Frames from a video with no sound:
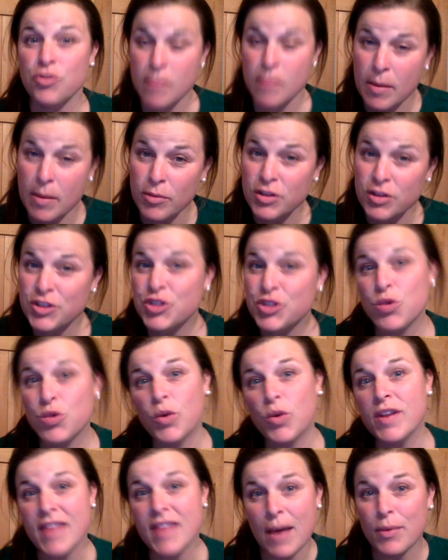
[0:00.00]
Remember the
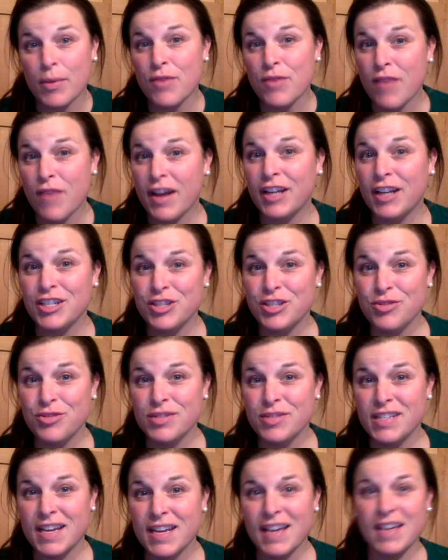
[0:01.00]
story that we read on
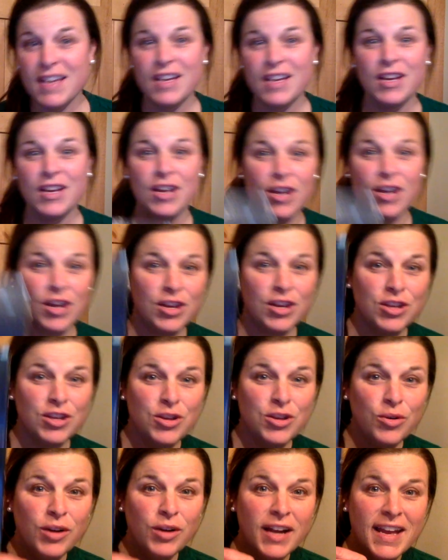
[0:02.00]
Tuesday?
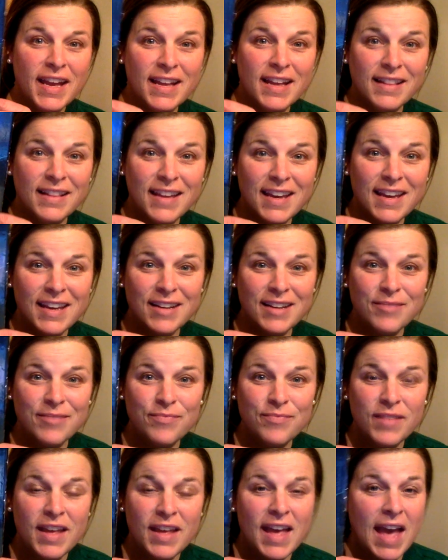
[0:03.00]
Your Alien?
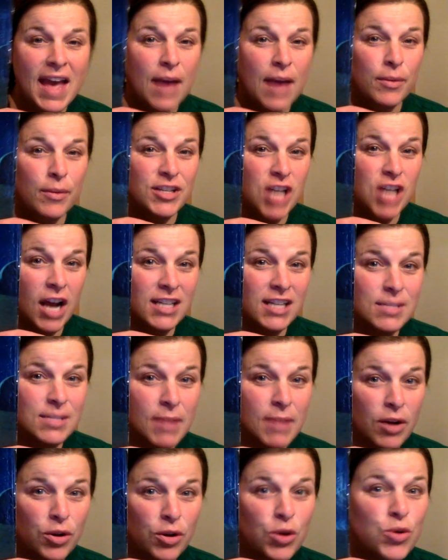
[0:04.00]
And we talked
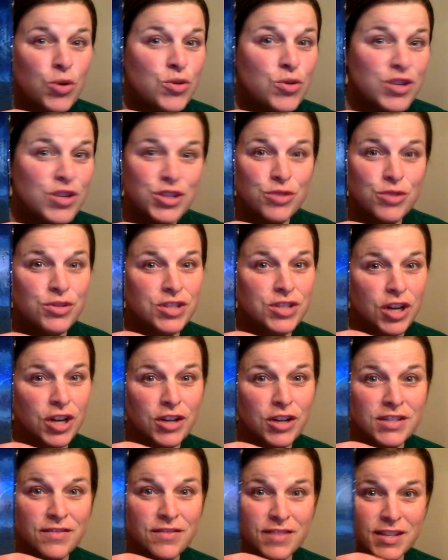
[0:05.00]
about who the two
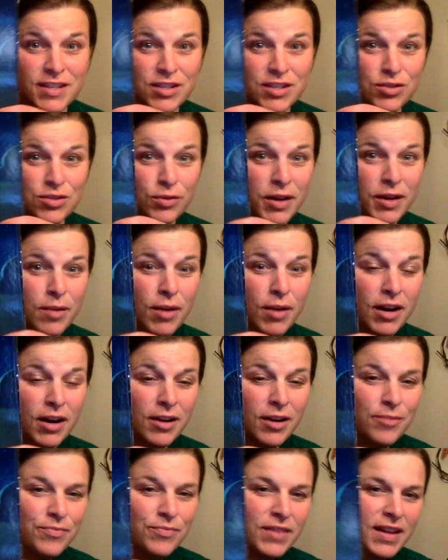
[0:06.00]
stars of this story were?
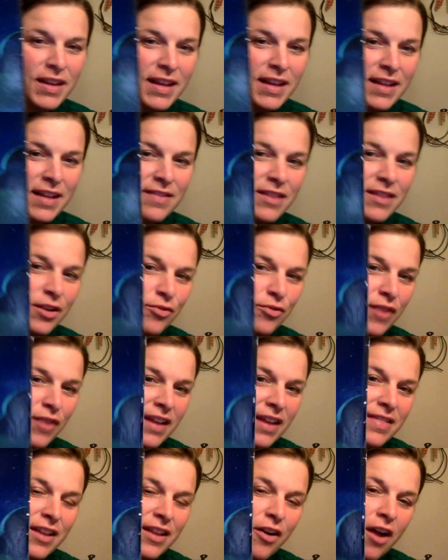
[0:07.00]
They're right
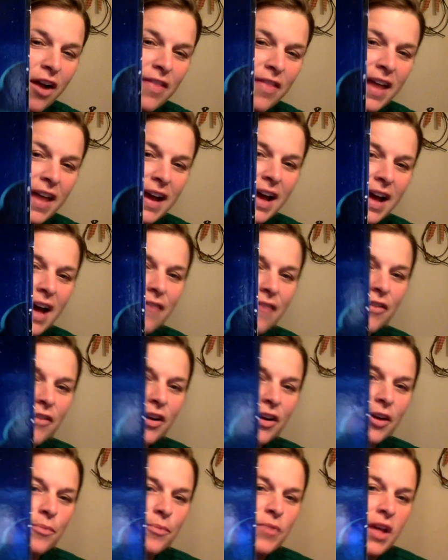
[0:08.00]
there on that
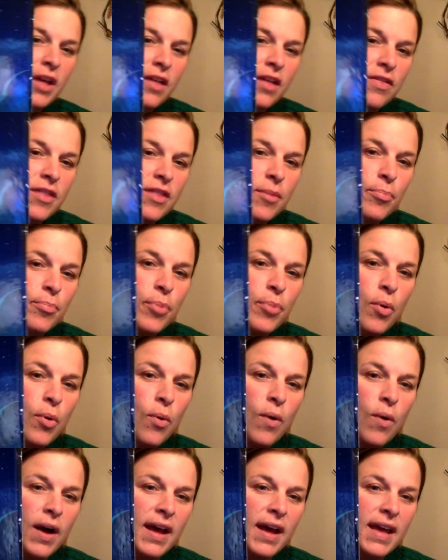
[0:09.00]
cover, the
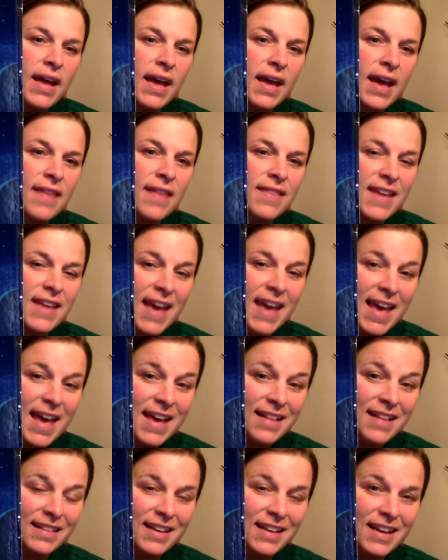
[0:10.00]
boy and the
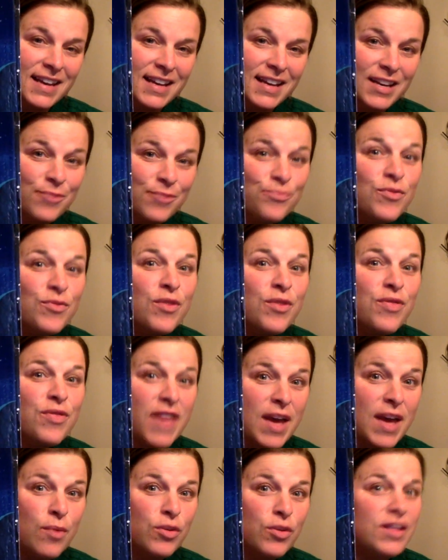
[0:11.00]
alien.
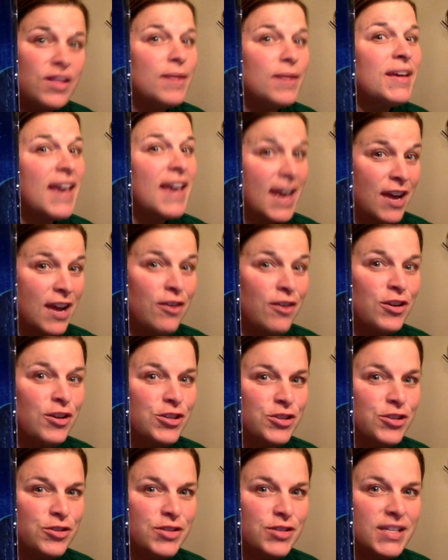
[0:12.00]
They were the
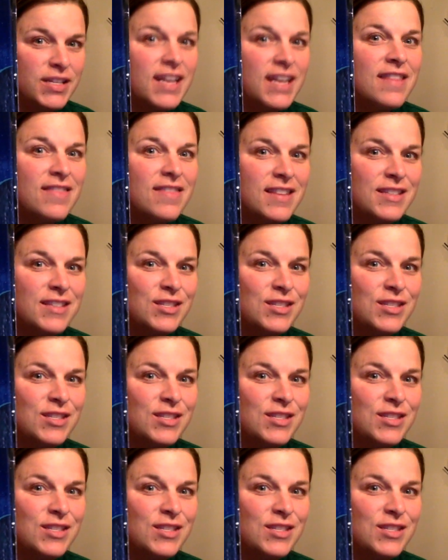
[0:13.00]
characters in this